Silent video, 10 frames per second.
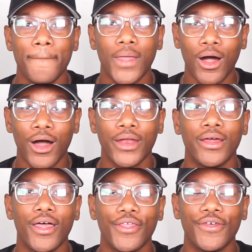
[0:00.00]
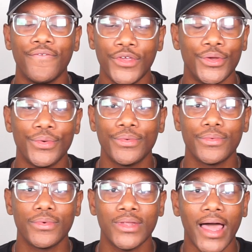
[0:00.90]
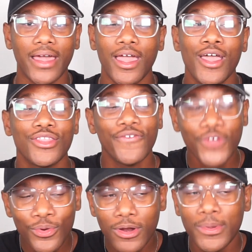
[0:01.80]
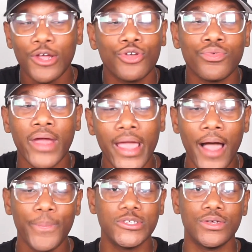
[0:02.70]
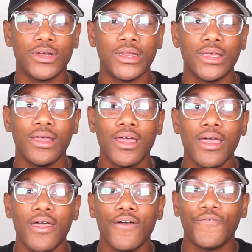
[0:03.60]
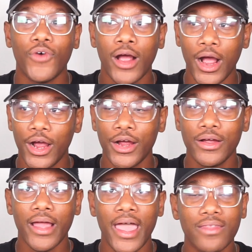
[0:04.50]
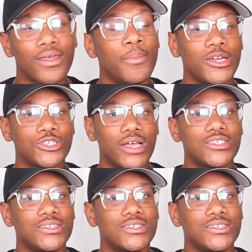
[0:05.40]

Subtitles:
on The View. Like, The View would have been a great opportunity for her and the administration